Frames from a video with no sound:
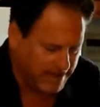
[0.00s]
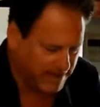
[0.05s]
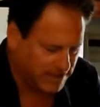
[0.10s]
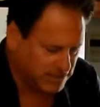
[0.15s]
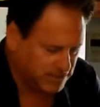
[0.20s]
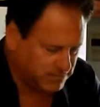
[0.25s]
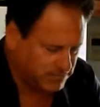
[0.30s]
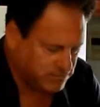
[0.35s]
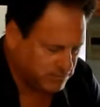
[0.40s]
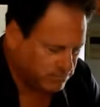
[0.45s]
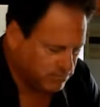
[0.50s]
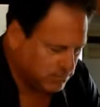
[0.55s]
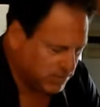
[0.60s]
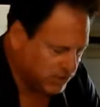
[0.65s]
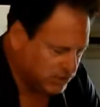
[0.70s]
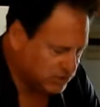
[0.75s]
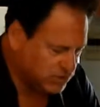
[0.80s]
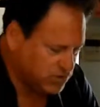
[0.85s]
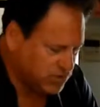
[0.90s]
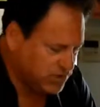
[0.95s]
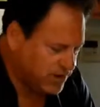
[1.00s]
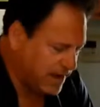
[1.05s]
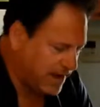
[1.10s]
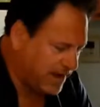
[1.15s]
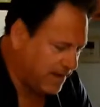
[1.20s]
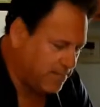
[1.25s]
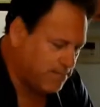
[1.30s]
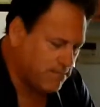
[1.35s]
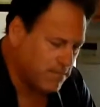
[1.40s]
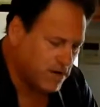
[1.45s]
a mustard
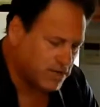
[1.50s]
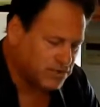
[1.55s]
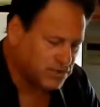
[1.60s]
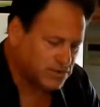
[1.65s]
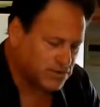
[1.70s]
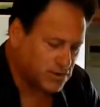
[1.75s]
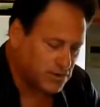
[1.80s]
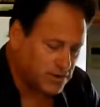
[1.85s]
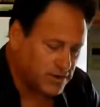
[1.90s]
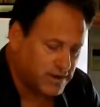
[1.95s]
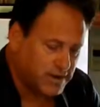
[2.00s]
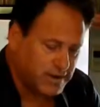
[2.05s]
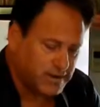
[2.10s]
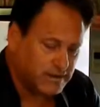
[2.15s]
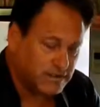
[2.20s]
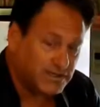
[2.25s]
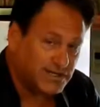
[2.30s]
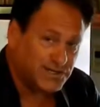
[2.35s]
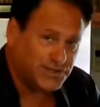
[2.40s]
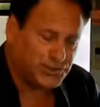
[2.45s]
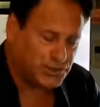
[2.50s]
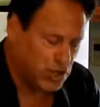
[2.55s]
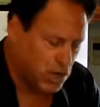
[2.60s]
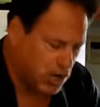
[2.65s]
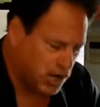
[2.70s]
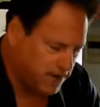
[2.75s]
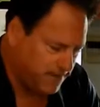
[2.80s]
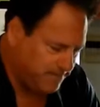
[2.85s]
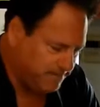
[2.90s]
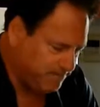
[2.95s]
and a mustard
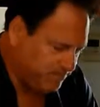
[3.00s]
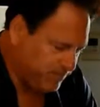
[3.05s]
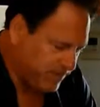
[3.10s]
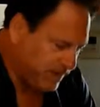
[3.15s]
Dijon.